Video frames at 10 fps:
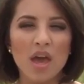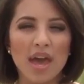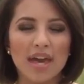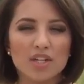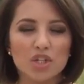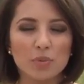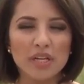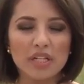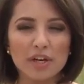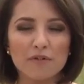And to
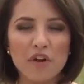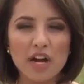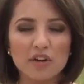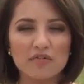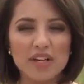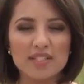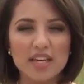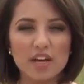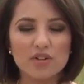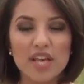be clear, fire
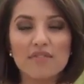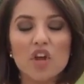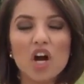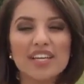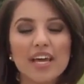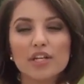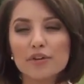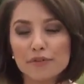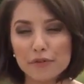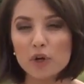investigators have not yet
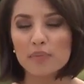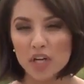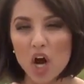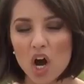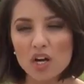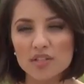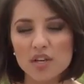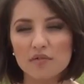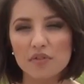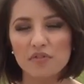confirmed the cause
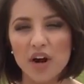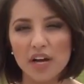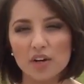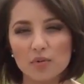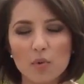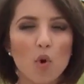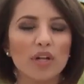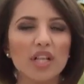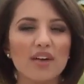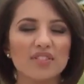of the fire.
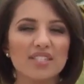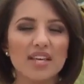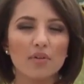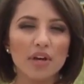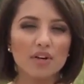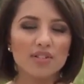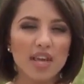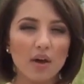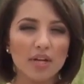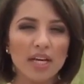Reporting live in South Harris
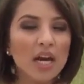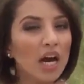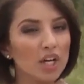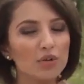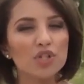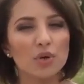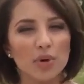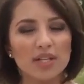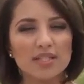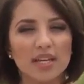County, Anusha
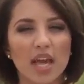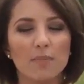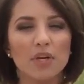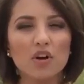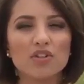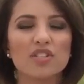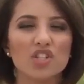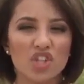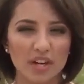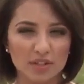Roshan,
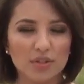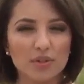KPRC Channel 2